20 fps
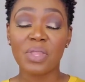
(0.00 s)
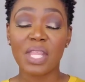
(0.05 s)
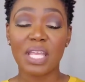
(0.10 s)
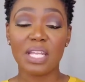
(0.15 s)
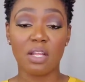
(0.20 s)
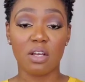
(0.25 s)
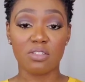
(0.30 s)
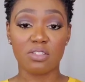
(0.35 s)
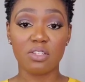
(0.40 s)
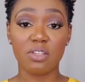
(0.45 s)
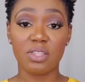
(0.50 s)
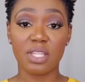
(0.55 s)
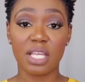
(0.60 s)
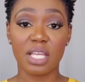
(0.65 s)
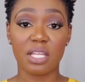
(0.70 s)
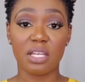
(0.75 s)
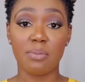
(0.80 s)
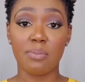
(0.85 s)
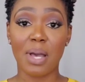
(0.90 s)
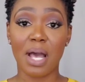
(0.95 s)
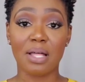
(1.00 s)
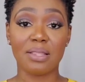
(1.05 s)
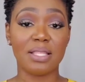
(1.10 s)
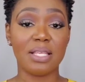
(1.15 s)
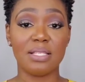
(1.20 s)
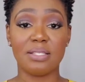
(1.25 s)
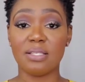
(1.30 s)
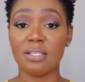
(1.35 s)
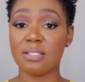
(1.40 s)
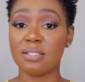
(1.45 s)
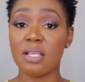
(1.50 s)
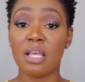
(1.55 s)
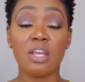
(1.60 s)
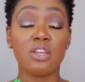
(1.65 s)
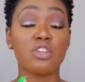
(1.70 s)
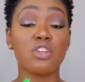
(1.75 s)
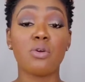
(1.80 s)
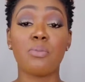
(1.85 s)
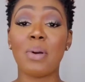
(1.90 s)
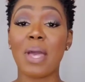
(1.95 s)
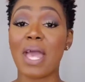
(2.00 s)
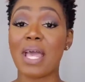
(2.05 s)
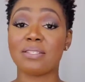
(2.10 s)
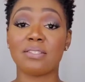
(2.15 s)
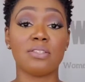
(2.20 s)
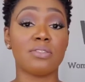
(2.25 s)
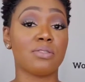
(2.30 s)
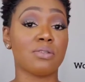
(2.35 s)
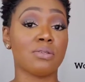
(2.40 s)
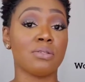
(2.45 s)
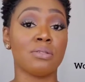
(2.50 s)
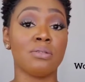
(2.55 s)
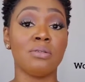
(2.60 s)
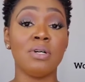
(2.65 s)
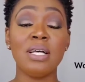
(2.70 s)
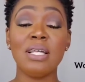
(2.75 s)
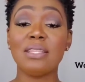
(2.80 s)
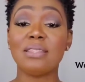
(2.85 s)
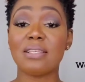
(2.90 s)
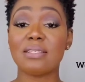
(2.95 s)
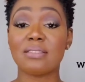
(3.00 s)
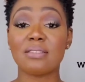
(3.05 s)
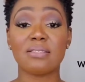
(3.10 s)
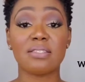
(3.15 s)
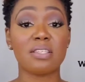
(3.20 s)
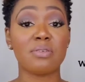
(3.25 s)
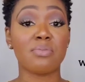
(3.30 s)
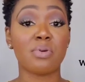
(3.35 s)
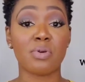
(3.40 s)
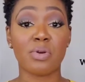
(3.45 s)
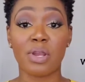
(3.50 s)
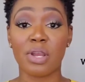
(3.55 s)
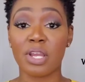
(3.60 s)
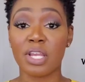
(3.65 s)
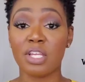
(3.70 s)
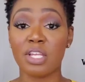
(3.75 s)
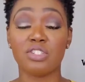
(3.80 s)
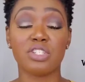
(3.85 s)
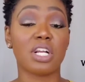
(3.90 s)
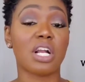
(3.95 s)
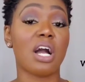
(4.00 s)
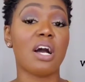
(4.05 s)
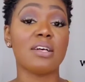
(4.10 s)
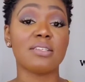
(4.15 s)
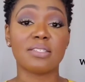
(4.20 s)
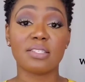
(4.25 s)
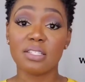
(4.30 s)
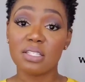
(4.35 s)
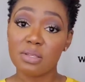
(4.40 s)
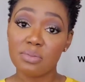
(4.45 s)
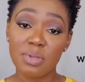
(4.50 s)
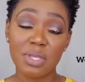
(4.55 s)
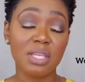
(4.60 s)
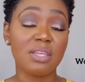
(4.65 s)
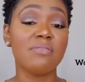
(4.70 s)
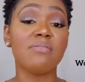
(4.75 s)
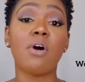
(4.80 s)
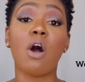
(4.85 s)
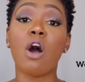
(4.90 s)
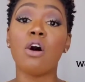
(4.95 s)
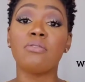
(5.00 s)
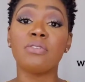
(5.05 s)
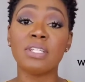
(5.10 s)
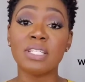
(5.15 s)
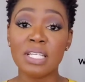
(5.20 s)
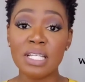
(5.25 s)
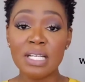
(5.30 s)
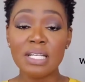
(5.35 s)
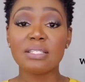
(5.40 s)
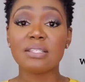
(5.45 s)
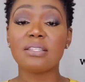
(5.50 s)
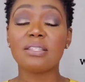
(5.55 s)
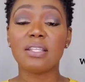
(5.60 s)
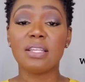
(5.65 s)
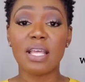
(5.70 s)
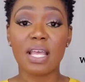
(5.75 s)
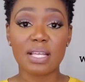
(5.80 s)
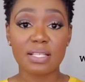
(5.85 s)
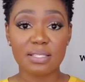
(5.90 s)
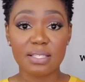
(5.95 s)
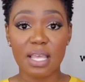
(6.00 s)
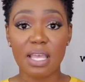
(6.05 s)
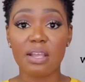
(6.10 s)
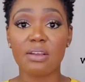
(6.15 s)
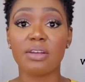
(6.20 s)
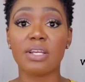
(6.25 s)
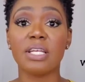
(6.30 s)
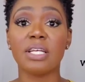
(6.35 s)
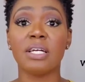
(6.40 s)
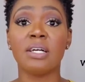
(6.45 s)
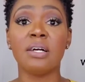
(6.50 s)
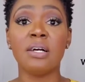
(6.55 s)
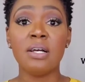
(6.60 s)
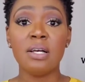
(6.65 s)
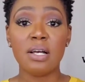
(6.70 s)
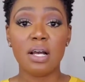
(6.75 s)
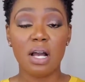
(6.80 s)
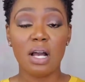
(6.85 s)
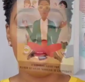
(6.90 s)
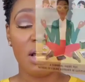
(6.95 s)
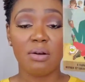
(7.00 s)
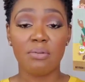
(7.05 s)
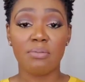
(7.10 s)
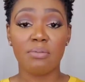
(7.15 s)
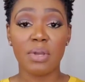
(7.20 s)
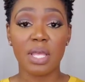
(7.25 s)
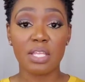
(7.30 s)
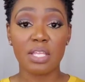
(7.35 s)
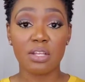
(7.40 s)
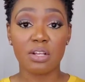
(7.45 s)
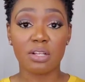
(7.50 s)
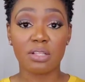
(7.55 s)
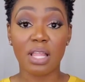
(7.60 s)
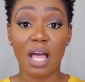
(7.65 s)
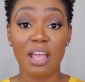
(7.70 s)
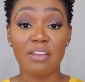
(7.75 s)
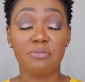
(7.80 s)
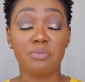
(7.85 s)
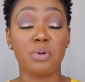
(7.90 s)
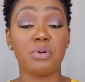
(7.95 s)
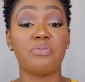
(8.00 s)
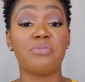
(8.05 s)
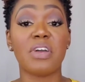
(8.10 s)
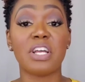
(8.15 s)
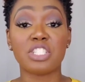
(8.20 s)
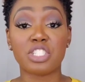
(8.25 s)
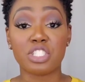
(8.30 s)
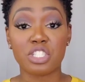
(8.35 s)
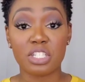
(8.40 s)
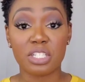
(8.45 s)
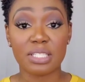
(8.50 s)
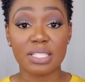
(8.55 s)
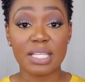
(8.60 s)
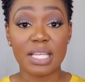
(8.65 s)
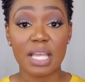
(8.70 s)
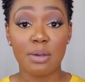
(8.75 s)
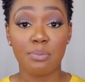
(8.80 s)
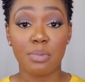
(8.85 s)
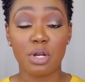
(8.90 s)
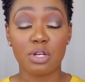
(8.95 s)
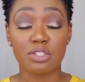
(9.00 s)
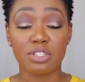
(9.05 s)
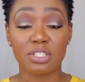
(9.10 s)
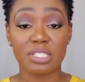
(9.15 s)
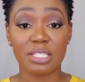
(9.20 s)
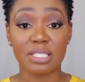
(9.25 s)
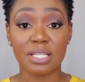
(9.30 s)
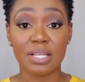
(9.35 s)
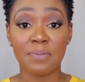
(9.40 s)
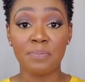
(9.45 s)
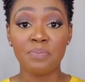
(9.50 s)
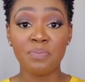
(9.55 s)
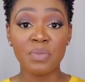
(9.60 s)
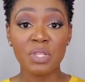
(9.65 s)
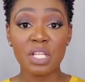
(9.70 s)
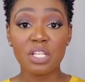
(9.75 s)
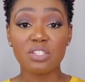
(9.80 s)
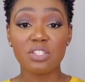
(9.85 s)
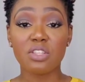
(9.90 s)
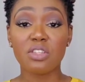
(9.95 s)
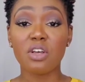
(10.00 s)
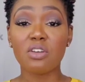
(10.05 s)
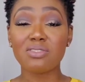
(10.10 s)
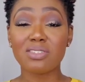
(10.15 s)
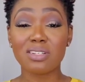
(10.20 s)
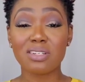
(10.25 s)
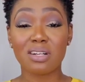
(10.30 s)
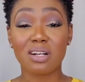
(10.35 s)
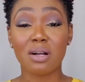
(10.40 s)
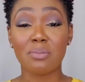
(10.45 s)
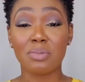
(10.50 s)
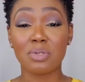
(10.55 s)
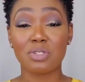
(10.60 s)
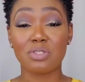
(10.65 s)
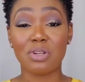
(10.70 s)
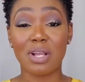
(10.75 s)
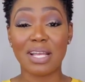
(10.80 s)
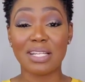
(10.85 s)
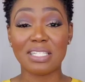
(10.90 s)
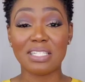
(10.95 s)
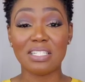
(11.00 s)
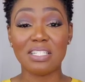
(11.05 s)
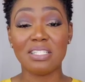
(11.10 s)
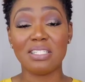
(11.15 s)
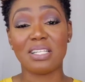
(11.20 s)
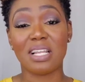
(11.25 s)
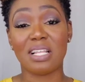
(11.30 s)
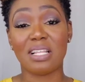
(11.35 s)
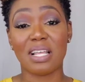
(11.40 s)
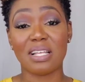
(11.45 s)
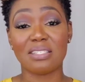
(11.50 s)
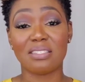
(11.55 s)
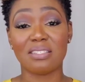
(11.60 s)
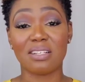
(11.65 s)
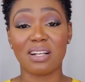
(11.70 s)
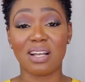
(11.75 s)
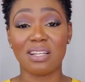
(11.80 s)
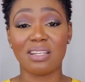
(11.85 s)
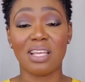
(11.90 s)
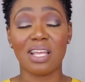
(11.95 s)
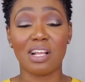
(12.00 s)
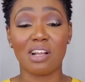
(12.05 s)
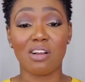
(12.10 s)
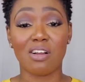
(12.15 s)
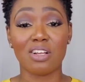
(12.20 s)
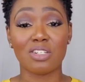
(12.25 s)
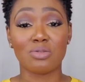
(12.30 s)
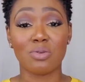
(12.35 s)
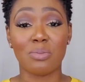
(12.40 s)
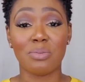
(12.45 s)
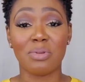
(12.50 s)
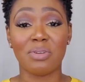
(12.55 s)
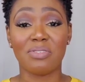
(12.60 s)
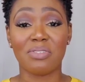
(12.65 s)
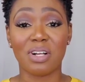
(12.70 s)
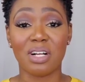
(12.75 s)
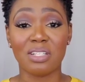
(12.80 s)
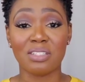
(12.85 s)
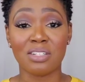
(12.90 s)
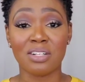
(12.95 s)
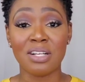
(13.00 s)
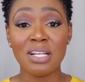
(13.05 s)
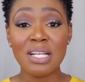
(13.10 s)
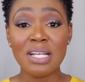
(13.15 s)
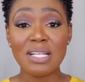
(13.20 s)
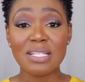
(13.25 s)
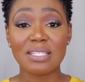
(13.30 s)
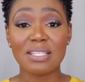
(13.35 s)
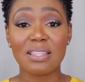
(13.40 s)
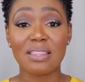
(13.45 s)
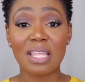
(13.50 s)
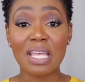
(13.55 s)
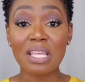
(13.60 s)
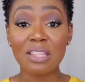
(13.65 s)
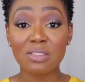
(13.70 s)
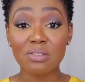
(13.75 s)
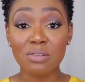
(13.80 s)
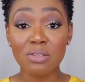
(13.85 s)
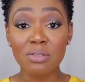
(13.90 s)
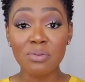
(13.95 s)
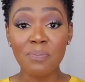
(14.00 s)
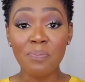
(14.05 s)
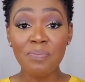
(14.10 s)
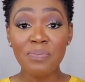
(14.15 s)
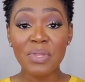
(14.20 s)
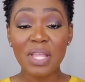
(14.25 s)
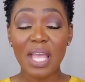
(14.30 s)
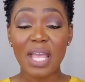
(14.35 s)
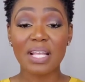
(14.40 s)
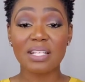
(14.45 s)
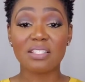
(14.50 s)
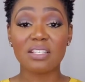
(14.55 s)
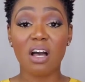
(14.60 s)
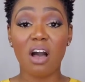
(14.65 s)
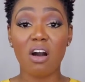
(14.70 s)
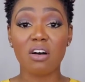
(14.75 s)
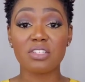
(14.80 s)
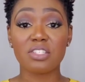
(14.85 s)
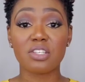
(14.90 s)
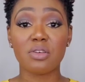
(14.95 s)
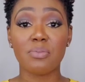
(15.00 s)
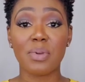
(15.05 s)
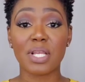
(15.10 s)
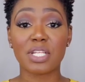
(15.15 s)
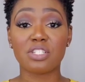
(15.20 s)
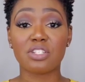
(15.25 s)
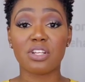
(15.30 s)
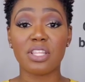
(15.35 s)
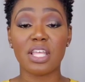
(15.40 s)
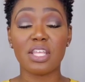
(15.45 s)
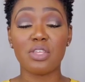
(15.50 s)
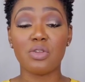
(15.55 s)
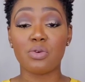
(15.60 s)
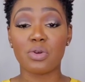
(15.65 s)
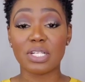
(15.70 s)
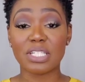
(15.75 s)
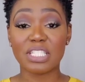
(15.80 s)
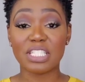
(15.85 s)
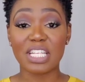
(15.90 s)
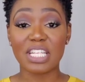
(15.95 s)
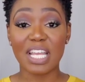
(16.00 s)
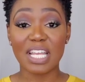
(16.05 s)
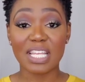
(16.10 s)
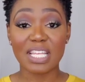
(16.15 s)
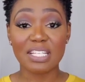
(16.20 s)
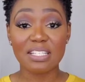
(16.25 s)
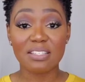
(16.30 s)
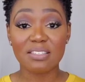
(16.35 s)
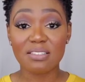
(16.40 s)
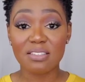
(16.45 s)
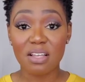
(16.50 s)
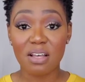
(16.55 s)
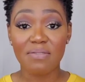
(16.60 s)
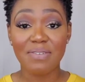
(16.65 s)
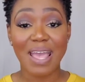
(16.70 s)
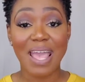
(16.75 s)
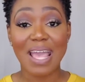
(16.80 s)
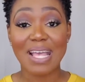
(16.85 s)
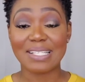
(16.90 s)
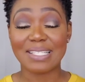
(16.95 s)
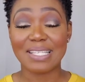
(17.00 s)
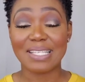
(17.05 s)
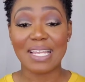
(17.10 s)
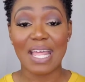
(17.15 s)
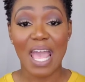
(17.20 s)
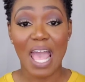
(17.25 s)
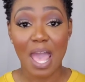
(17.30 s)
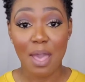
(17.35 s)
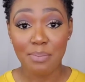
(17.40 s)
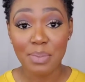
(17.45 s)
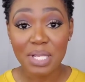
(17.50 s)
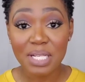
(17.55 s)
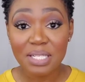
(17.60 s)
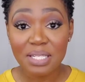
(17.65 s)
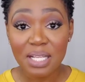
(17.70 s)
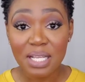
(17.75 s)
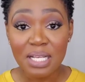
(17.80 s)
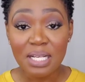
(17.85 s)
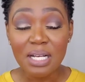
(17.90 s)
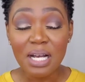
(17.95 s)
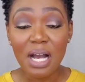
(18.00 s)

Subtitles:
And also thinking about this is you're passing through. This is temporary. You should constantly be evolving to the next area in your life, professionally and personally. So those are a couple strategies that I like to kind of encourage women of color to think through, and to also make sure that you are checking stuff as it happened.